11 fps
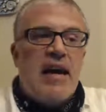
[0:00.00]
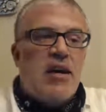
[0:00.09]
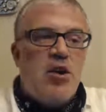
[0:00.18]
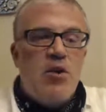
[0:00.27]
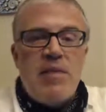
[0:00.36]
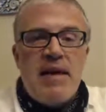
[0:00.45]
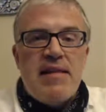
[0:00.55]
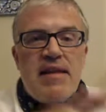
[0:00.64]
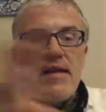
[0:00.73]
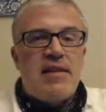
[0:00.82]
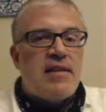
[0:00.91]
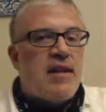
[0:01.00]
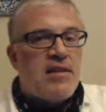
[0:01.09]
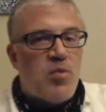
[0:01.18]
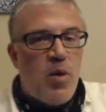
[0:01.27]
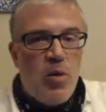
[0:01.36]
You may think that
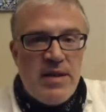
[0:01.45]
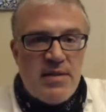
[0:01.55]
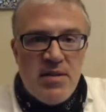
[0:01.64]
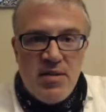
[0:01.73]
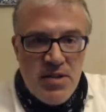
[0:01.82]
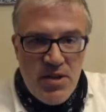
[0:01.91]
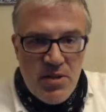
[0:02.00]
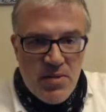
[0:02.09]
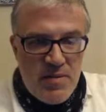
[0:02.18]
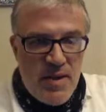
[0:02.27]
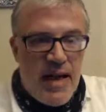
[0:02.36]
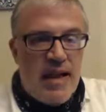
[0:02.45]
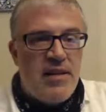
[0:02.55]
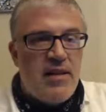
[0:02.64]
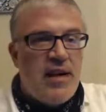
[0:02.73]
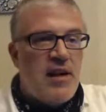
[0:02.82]
that's what we still do.
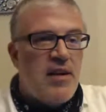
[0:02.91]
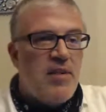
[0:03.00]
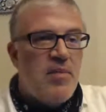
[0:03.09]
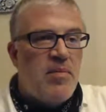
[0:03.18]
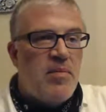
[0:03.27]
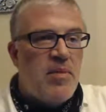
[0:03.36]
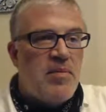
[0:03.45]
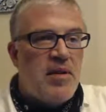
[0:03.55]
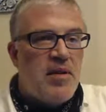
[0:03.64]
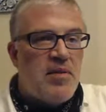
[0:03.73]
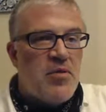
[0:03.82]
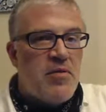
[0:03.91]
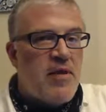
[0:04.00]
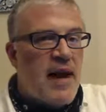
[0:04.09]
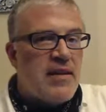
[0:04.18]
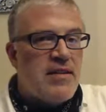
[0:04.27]
And the true
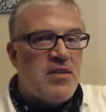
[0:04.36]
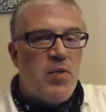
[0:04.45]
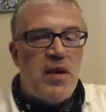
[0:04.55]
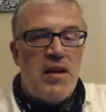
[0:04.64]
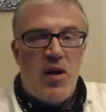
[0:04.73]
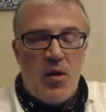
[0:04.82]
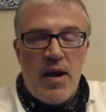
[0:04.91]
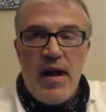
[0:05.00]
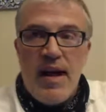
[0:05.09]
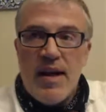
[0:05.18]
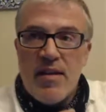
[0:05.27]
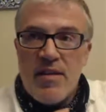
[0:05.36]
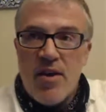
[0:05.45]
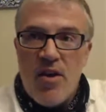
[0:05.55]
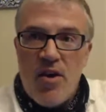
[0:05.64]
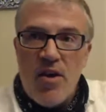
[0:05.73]
fact is we don't.
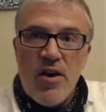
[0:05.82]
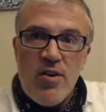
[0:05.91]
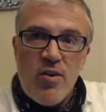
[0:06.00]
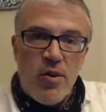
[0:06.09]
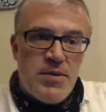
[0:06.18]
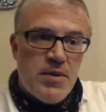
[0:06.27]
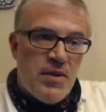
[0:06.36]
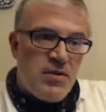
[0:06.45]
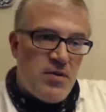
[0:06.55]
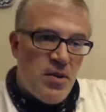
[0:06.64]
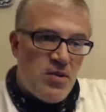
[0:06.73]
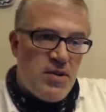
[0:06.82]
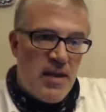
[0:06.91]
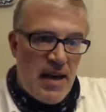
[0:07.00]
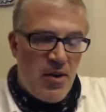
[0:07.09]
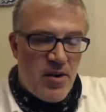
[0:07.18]
There are groups
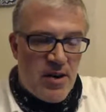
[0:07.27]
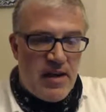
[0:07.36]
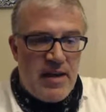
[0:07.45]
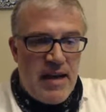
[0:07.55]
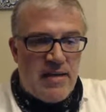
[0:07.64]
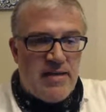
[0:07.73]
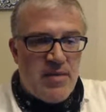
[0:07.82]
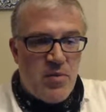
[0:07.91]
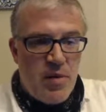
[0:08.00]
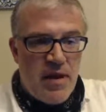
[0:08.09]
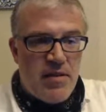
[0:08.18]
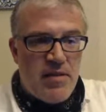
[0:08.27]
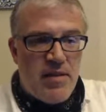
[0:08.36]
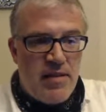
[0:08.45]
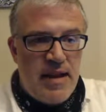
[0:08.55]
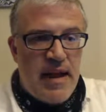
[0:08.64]
associated or connected
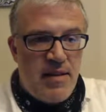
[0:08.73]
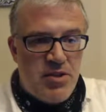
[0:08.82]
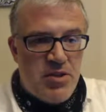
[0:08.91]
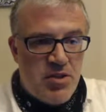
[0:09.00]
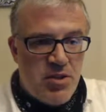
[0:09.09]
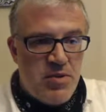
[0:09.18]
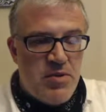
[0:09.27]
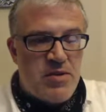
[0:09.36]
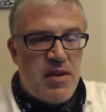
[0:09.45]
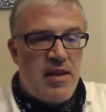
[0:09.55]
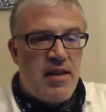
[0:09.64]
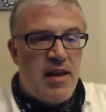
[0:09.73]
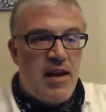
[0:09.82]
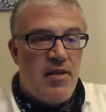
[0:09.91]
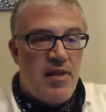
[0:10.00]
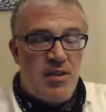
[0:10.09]
with the ancient Jews
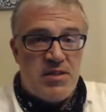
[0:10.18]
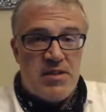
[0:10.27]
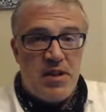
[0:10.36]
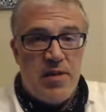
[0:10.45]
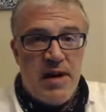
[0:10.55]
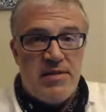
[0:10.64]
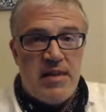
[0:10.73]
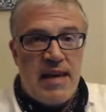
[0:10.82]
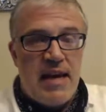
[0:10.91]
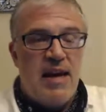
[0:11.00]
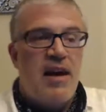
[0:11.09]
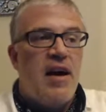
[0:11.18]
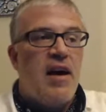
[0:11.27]
that are still around today.